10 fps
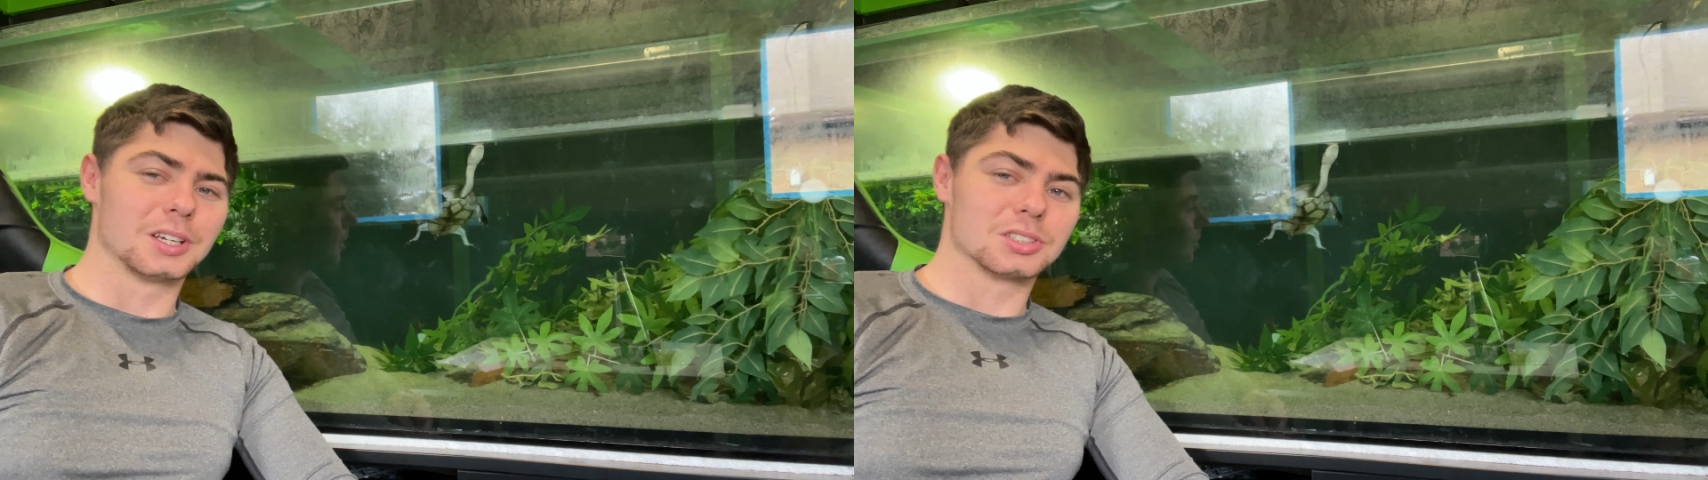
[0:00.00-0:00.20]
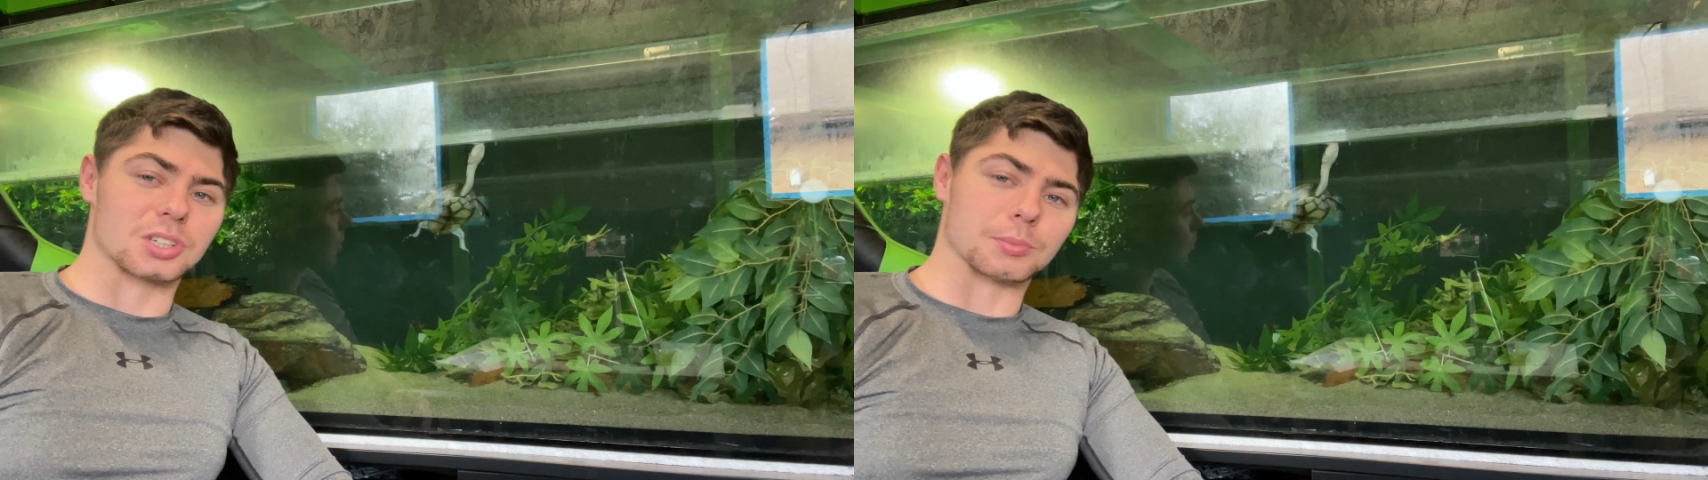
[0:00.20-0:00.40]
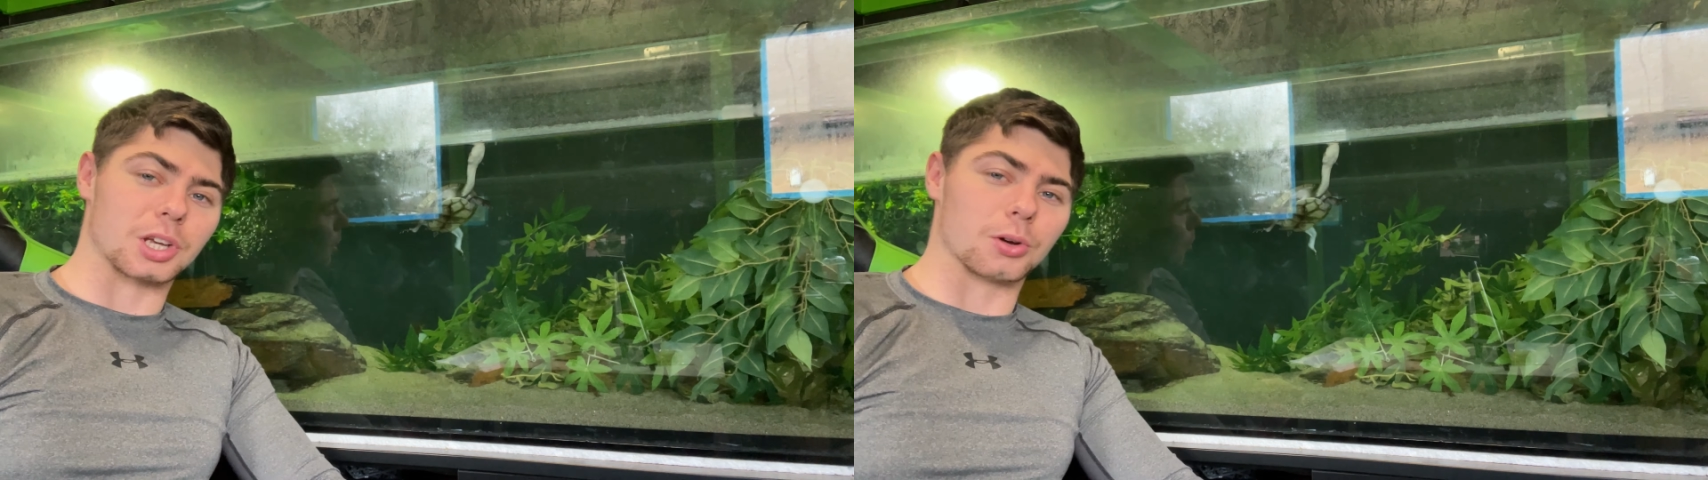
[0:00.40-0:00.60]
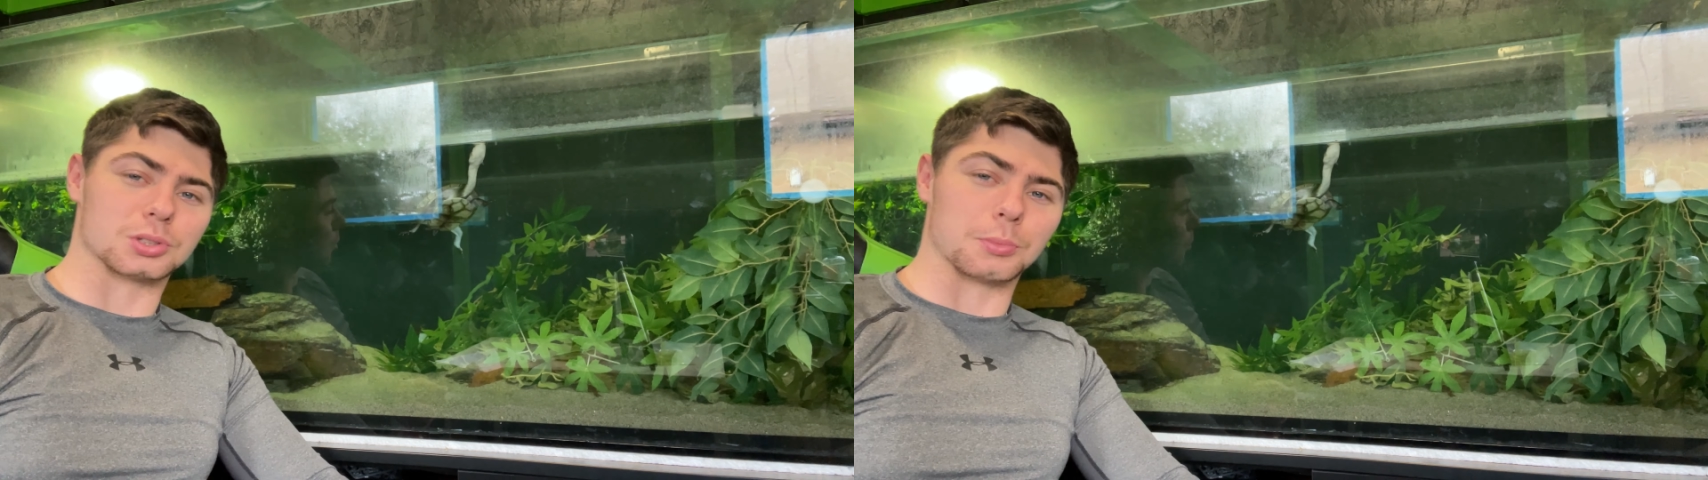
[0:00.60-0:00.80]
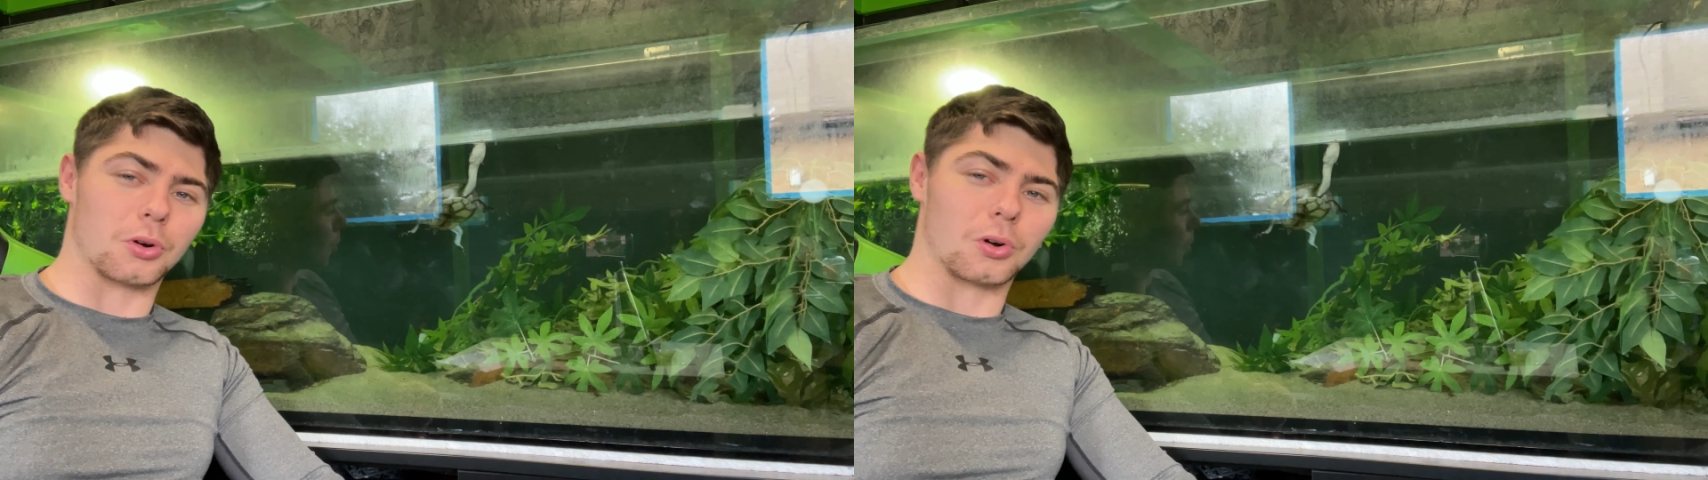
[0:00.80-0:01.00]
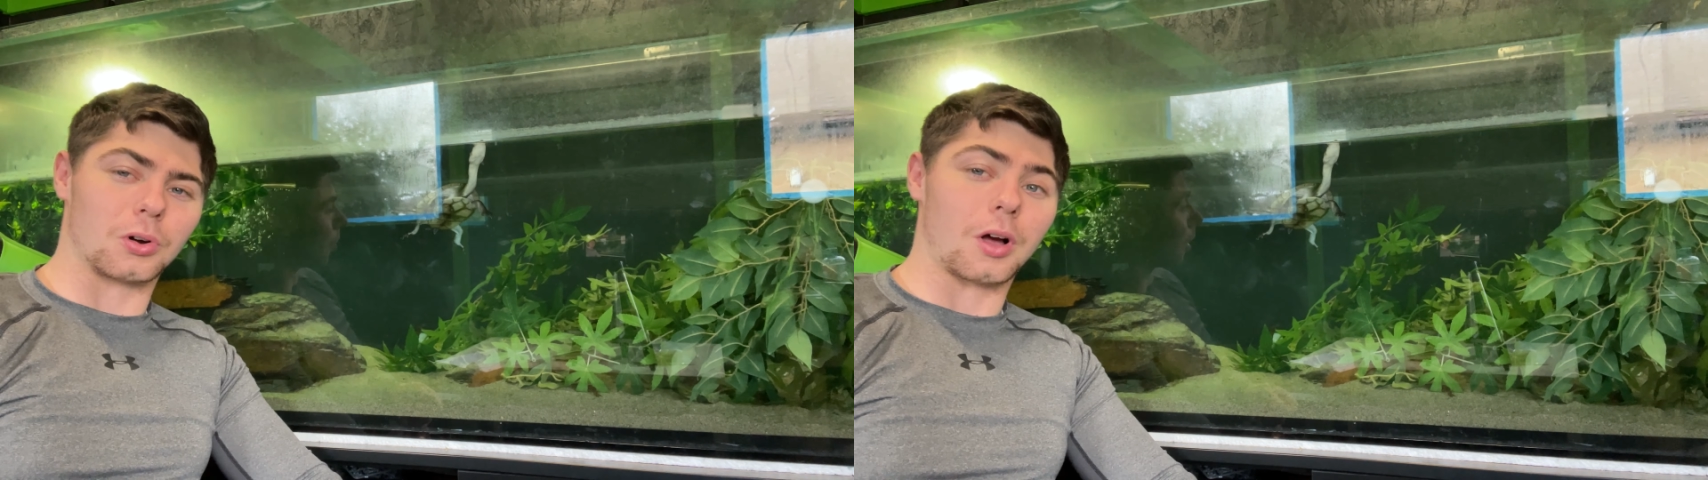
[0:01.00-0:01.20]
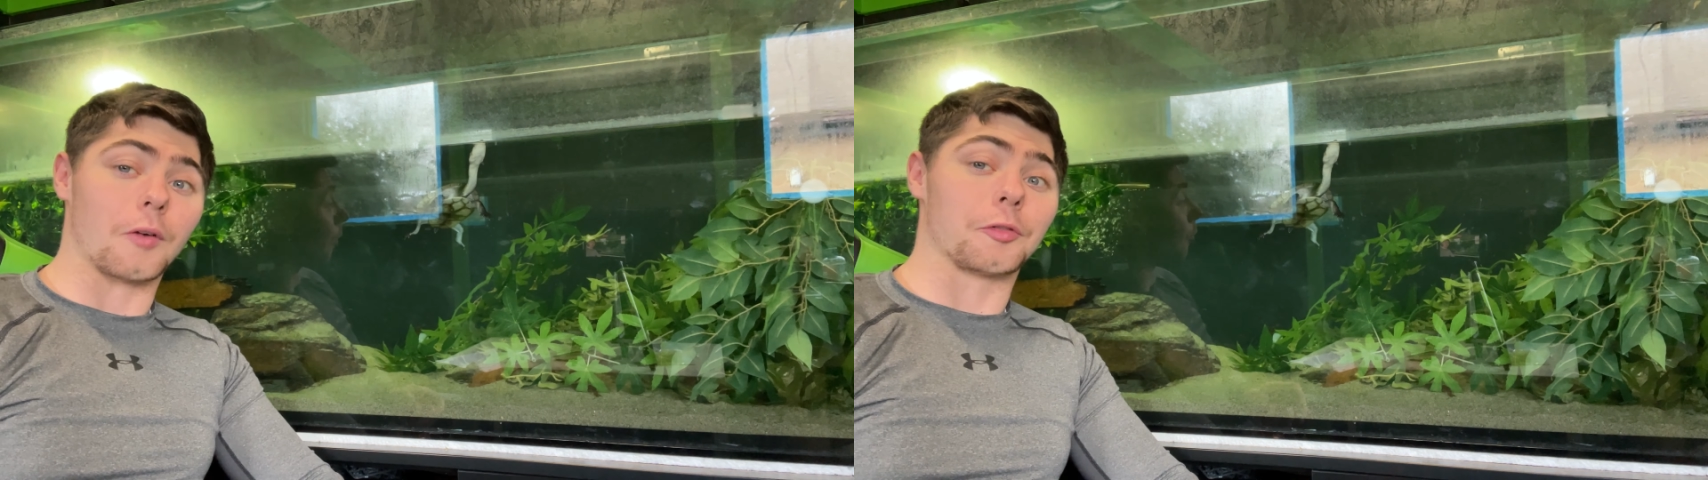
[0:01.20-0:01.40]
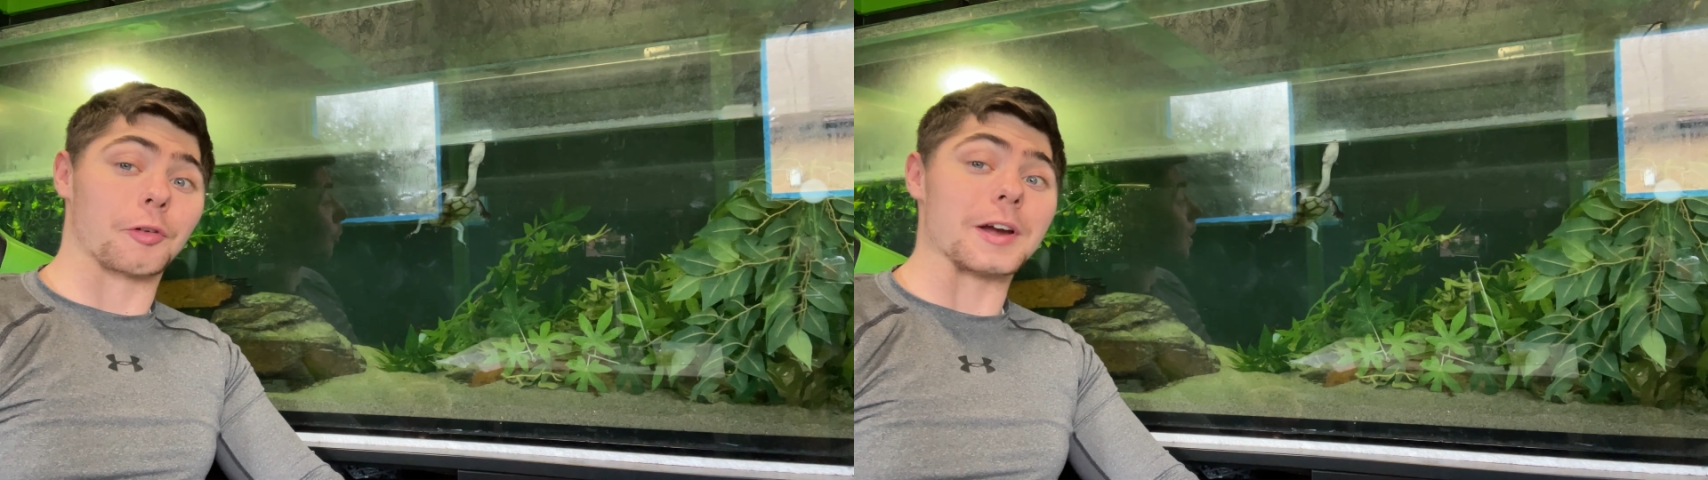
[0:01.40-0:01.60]
Some turtles are more
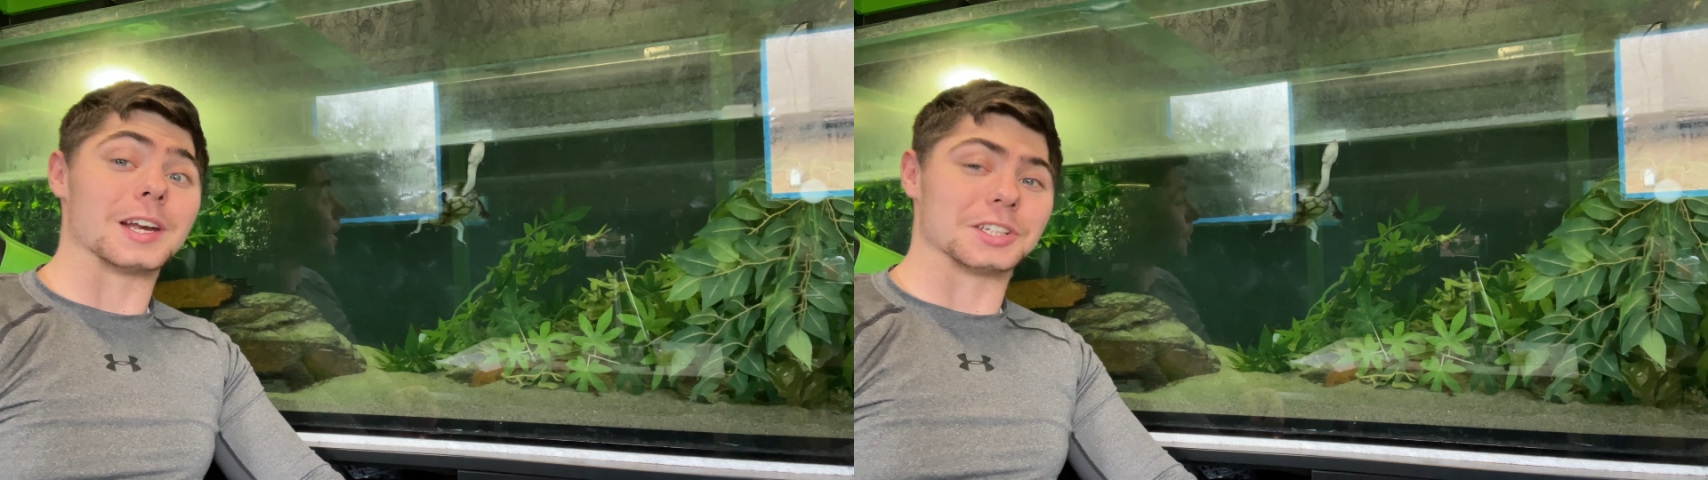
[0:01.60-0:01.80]
friendly,